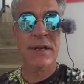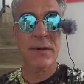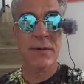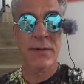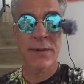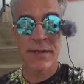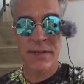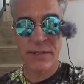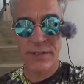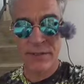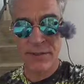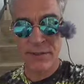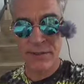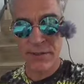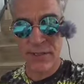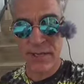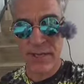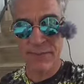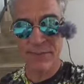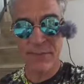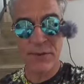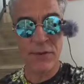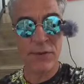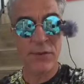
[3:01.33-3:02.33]
how it is.
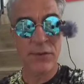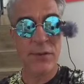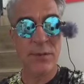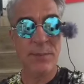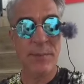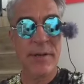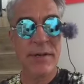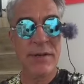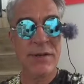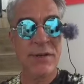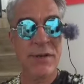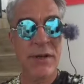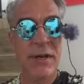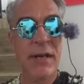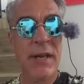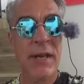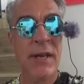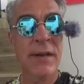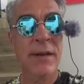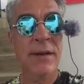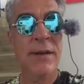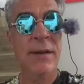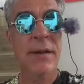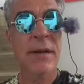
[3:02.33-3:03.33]
You have to do the best you
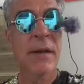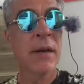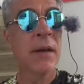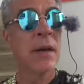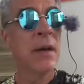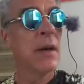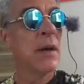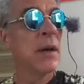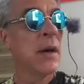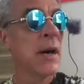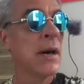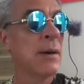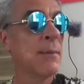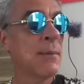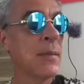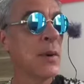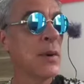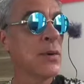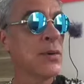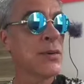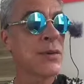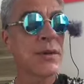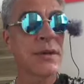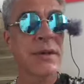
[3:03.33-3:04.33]
can.
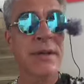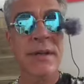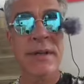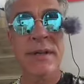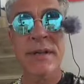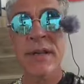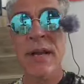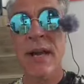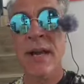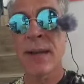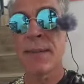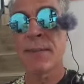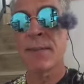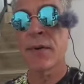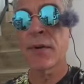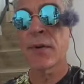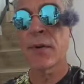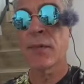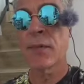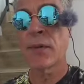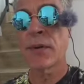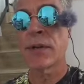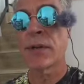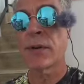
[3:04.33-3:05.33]
Most of the time,
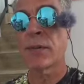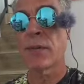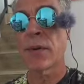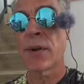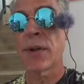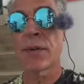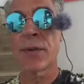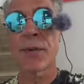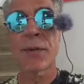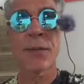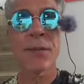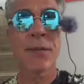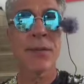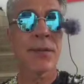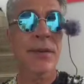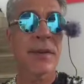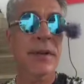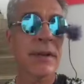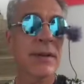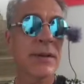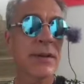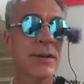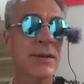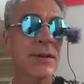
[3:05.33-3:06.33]
though, when you run through
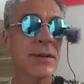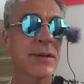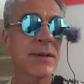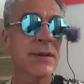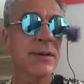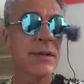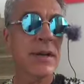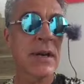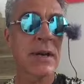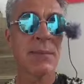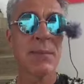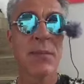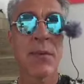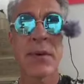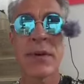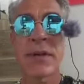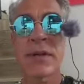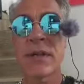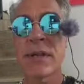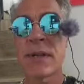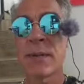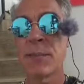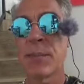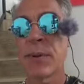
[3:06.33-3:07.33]
these
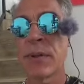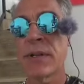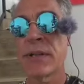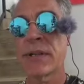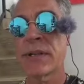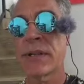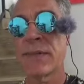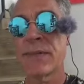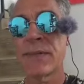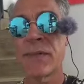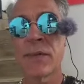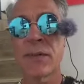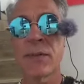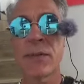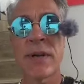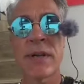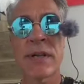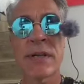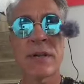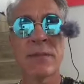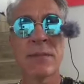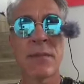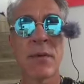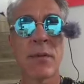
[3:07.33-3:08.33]
checkpoints in the police, if you're
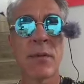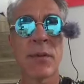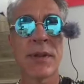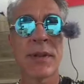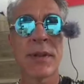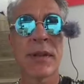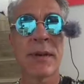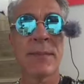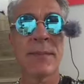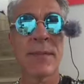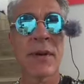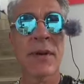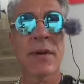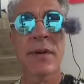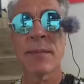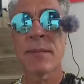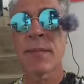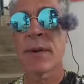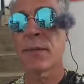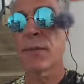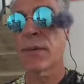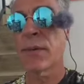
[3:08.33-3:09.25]
reasonable with them, they're going to be